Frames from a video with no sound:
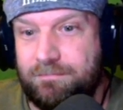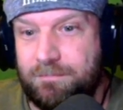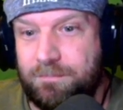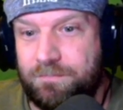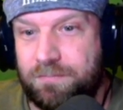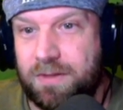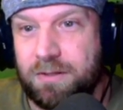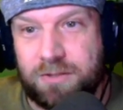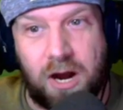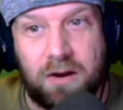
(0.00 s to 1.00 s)
yeah.
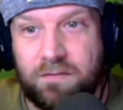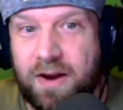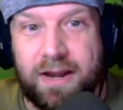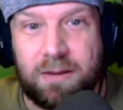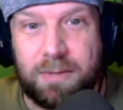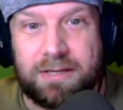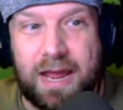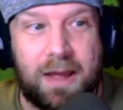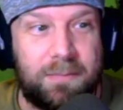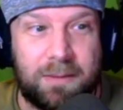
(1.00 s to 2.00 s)
Dog fighting be
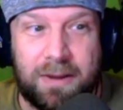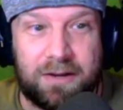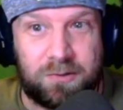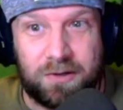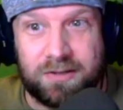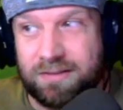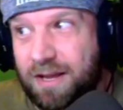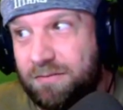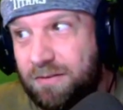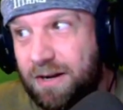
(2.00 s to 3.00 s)
damned. That man turned his
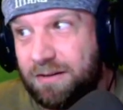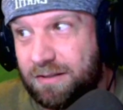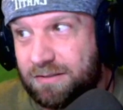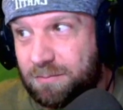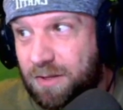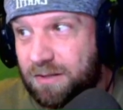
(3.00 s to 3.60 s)
life around, did some